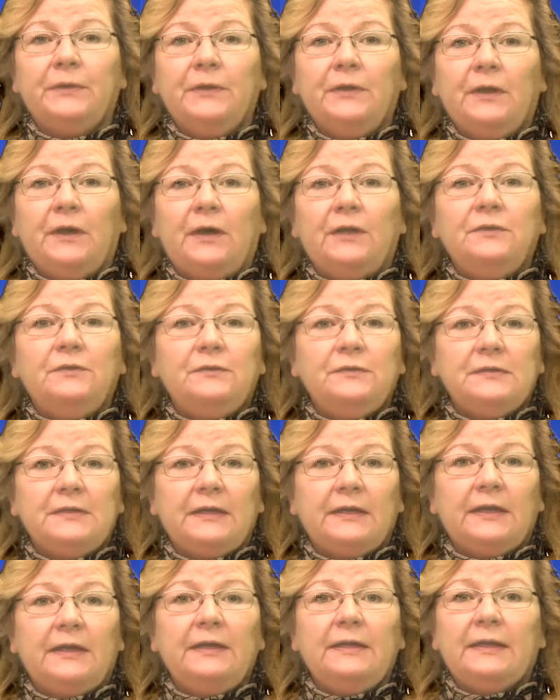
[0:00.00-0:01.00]
On
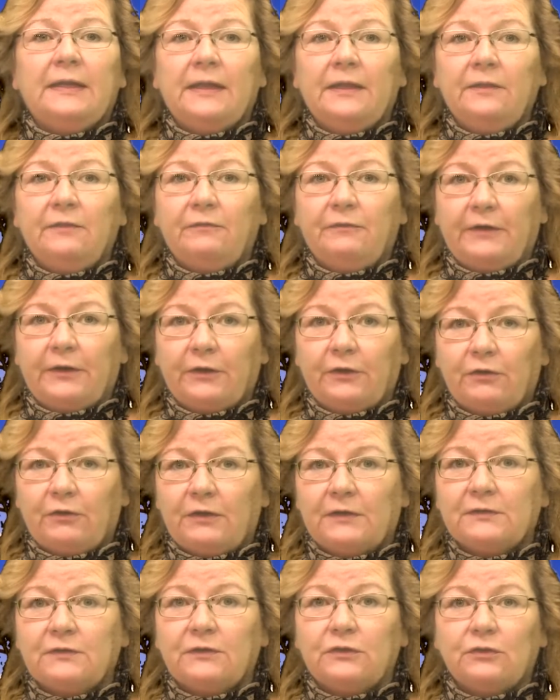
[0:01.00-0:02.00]
Tuesday night, again, the fire
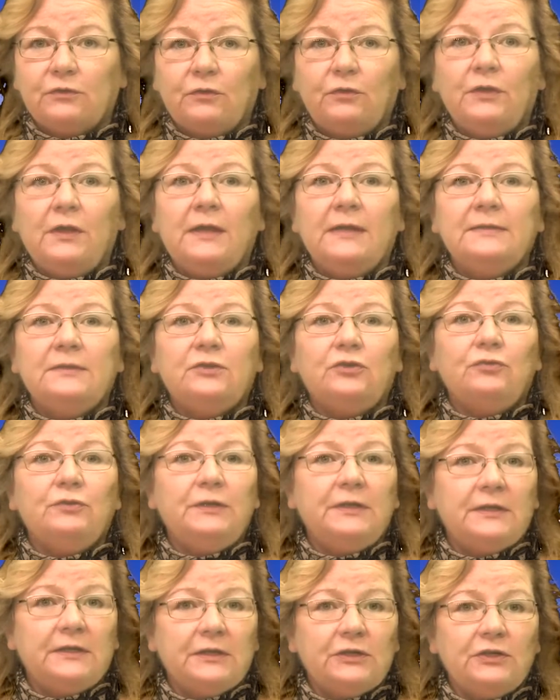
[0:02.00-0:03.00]
crossed control lines.
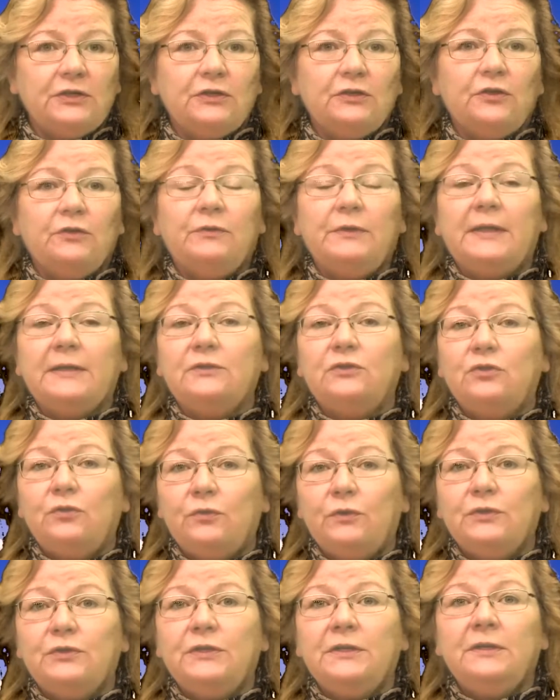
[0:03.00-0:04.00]
Tree ignition, known as
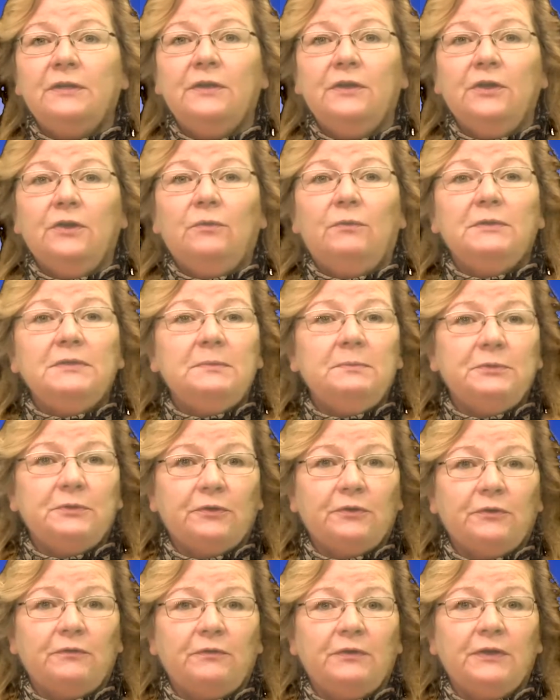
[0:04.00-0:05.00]
torching, was
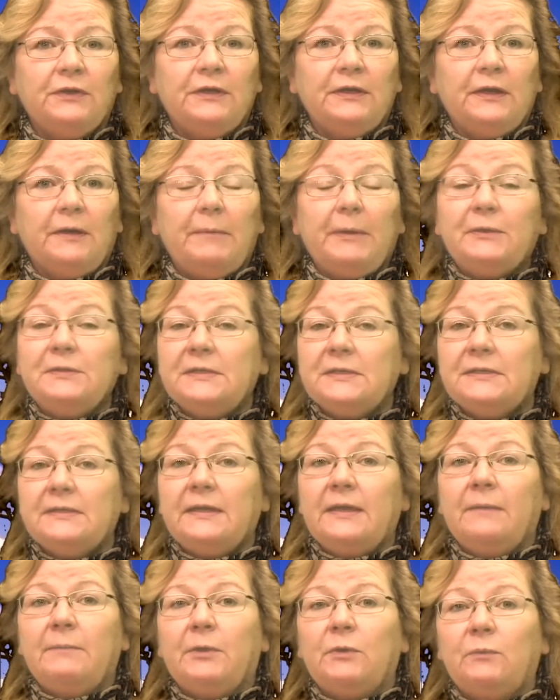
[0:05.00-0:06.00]
observed about 6
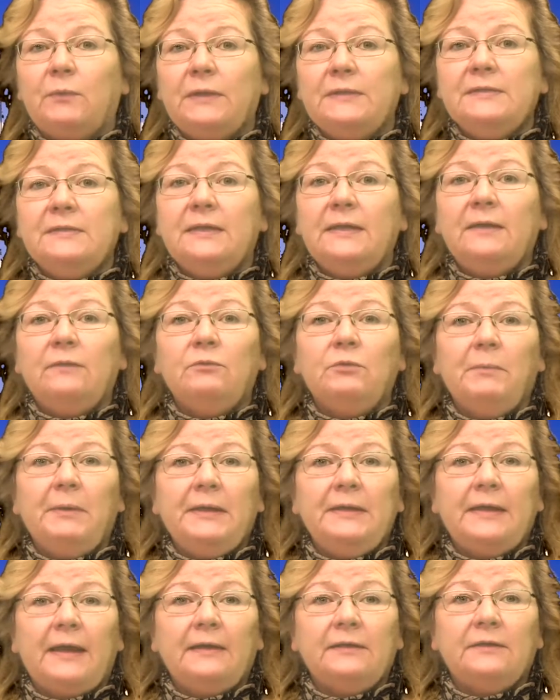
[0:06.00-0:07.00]
a.m. on Wednesday and
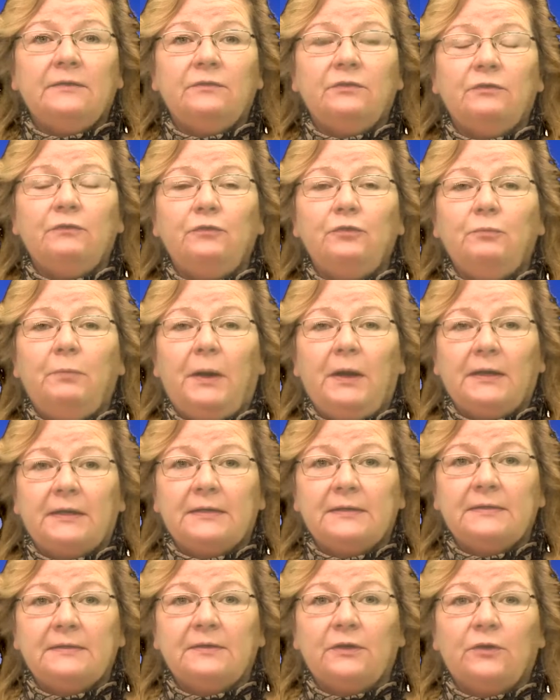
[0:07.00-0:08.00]
remained active in a few
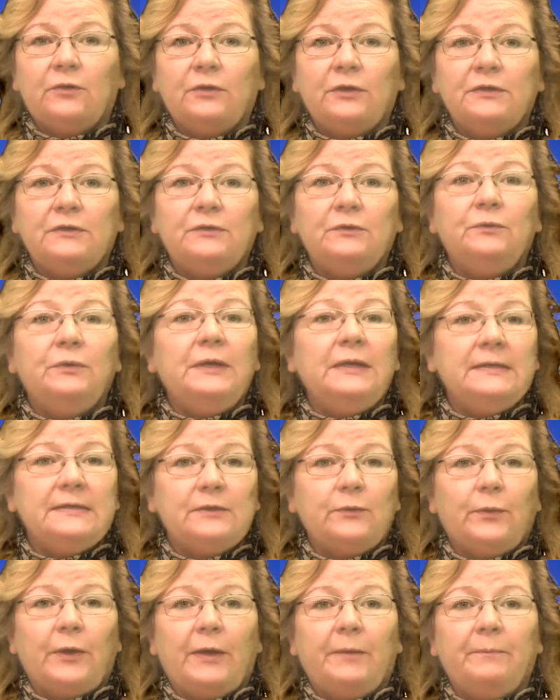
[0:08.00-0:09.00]
pockets, according to
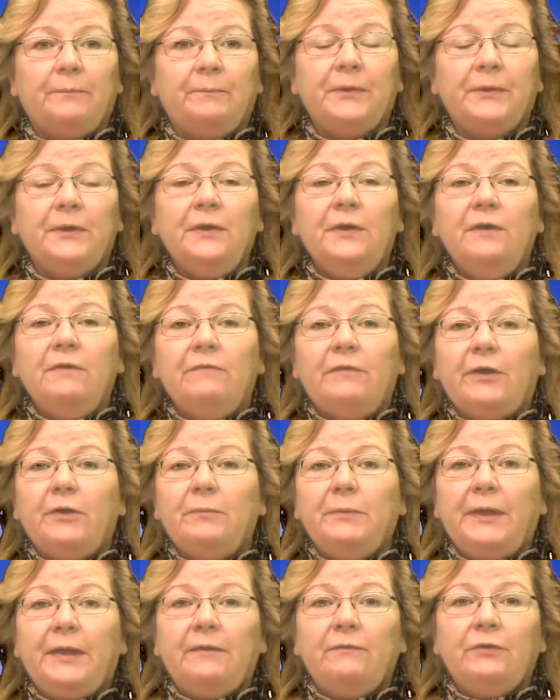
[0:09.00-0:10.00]
InsaWeb. Fire
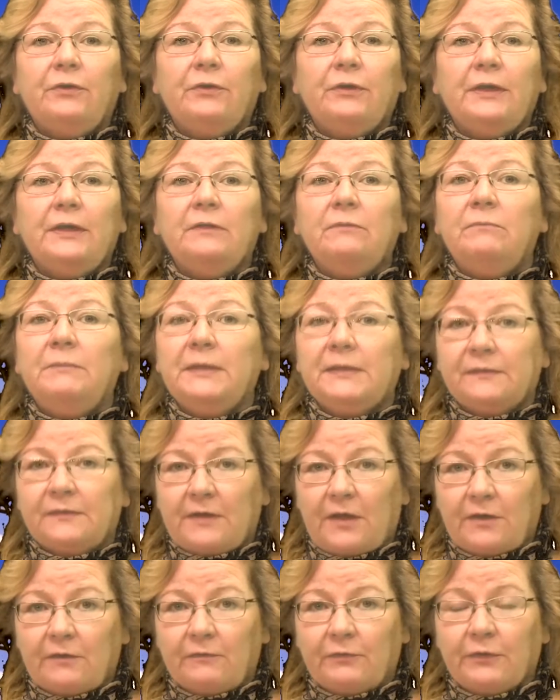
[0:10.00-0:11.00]
behavior in mixed
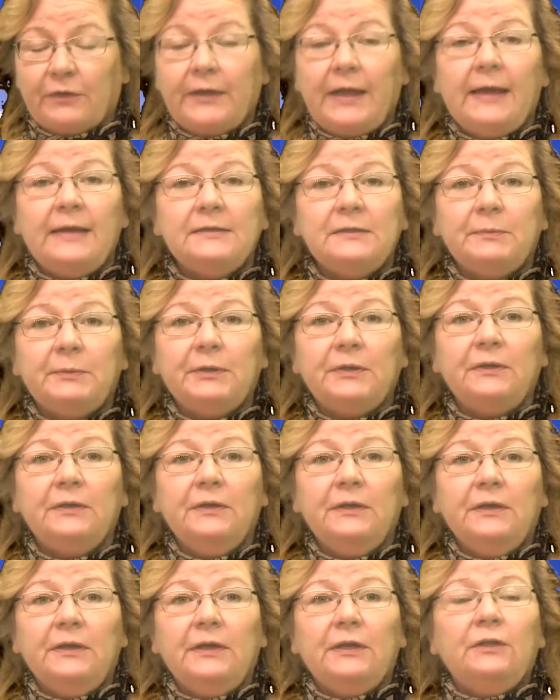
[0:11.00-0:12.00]
conifer and aspen
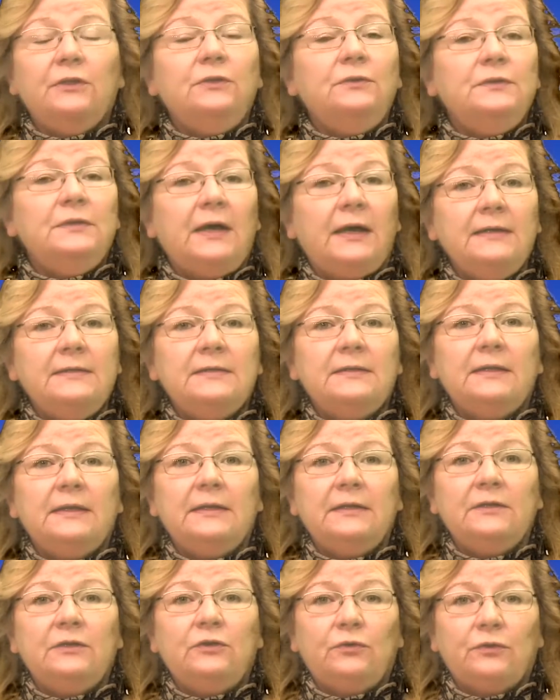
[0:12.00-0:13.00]
includes
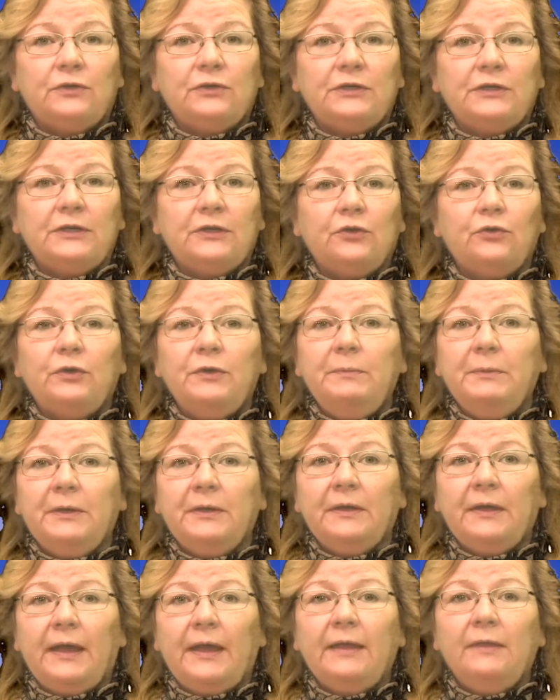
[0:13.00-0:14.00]
isolated torching,
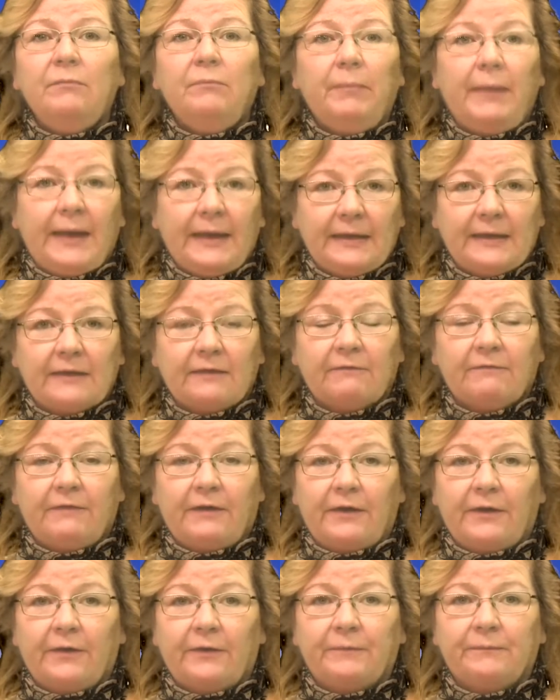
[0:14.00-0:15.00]
creeping, and backing
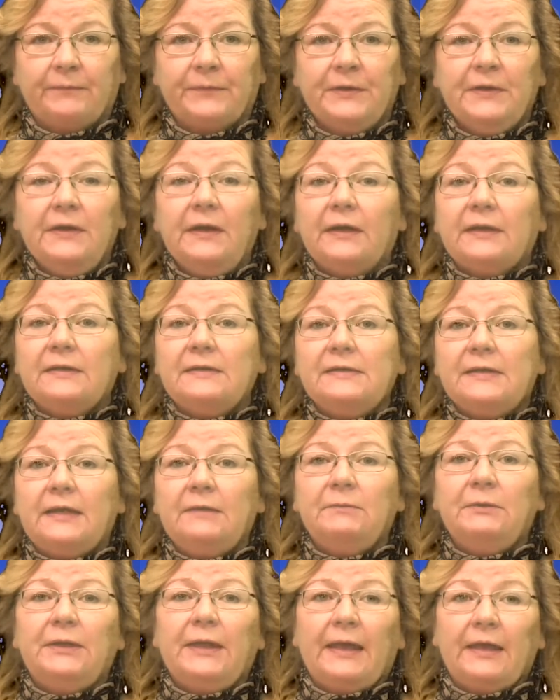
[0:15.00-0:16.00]
fire. A
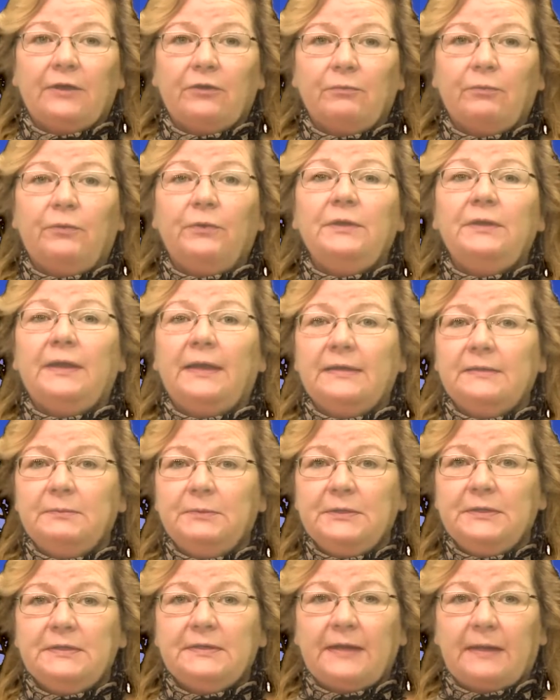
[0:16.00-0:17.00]
containment anchor point has
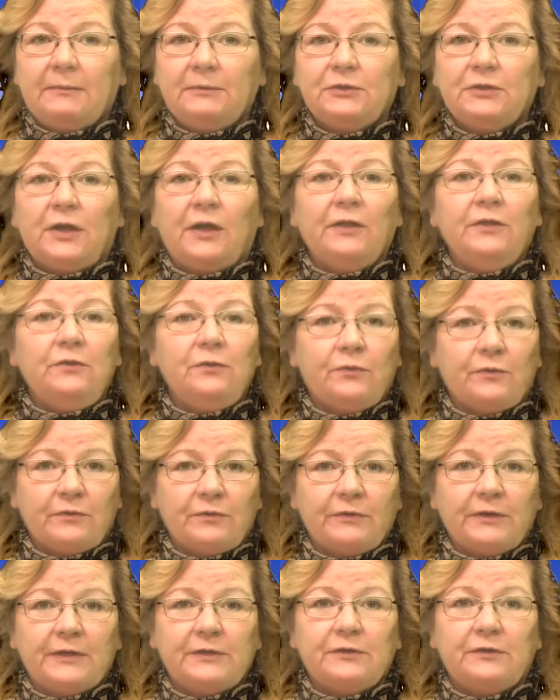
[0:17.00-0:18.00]
been established on the
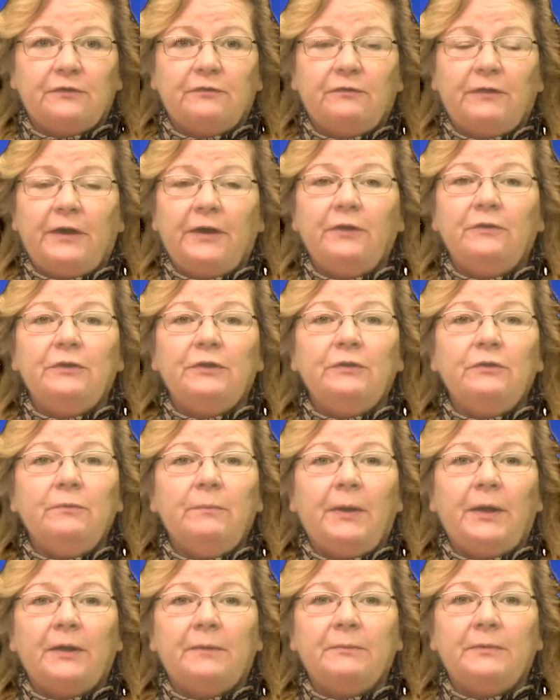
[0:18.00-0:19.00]
northern edge of the fire near the
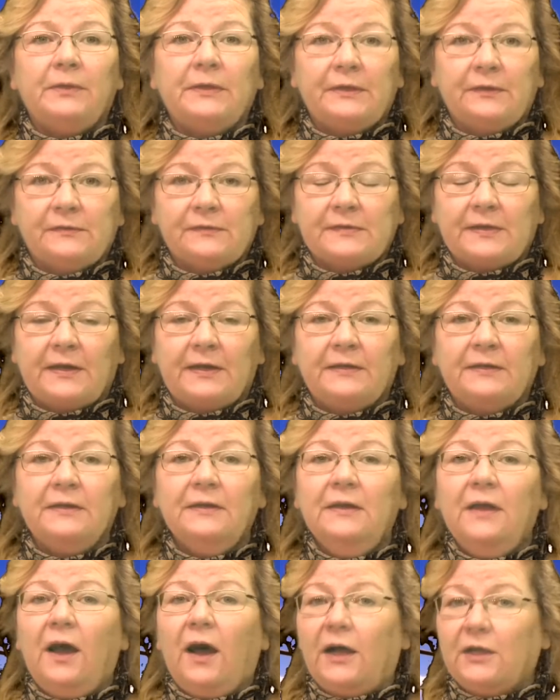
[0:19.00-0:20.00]
bottom of the hillside.
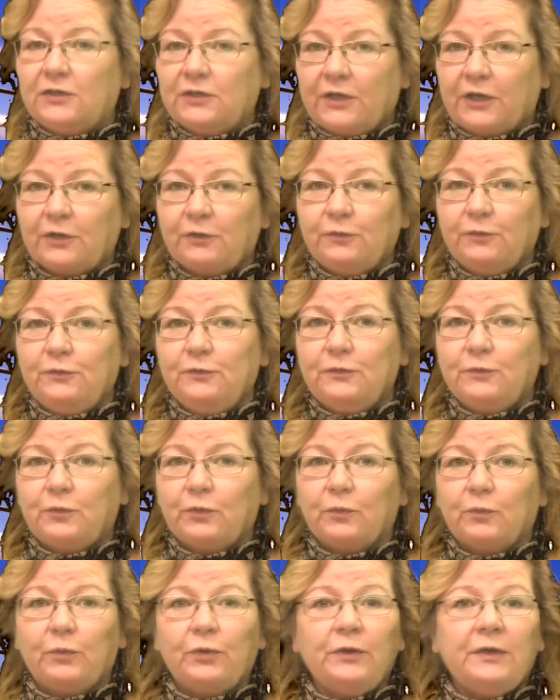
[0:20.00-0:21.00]
Hotshot crews
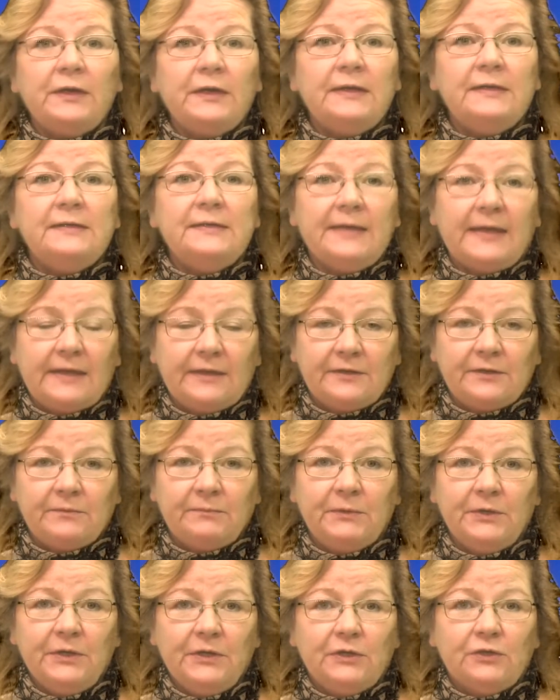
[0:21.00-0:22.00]
were working in
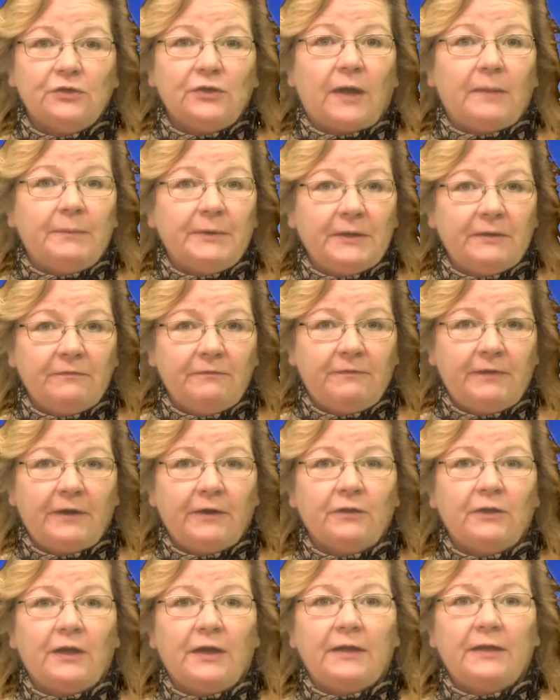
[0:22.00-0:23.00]
tandem, chopping in fire line